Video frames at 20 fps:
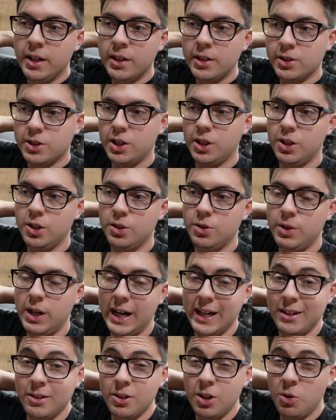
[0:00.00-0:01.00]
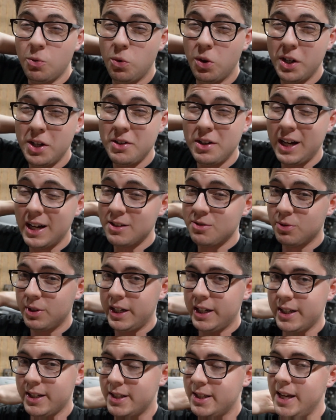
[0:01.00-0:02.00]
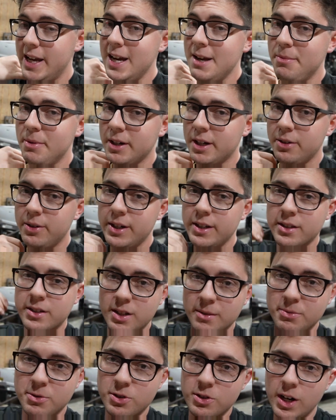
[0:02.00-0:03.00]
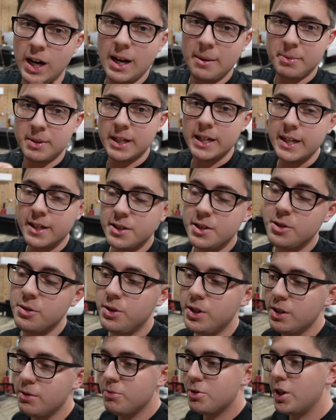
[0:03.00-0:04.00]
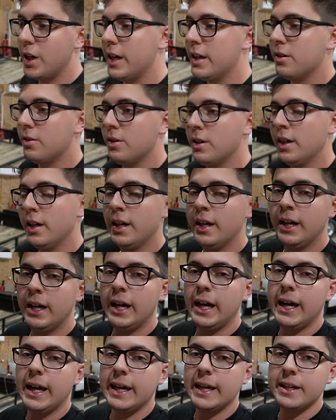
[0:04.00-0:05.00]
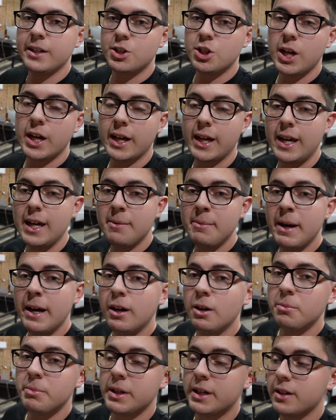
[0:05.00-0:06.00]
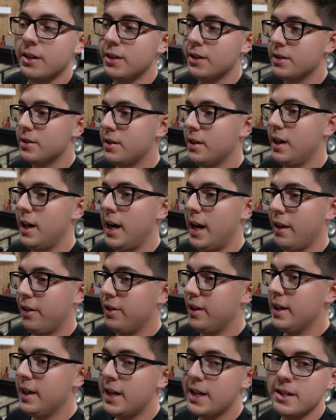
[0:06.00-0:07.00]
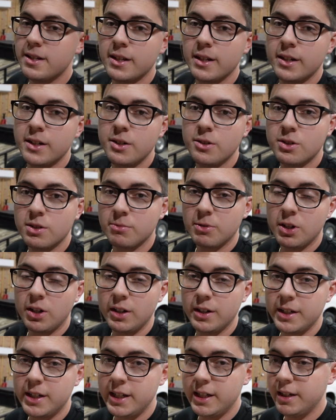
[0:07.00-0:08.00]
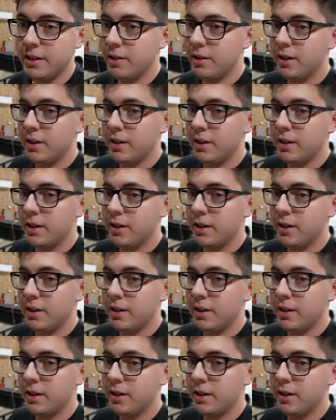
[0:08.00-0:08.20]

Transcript: So I don't know what you guys will get to see, but go ahead and subscribe to his YouTube channel and check him out, because I think he's going to do some content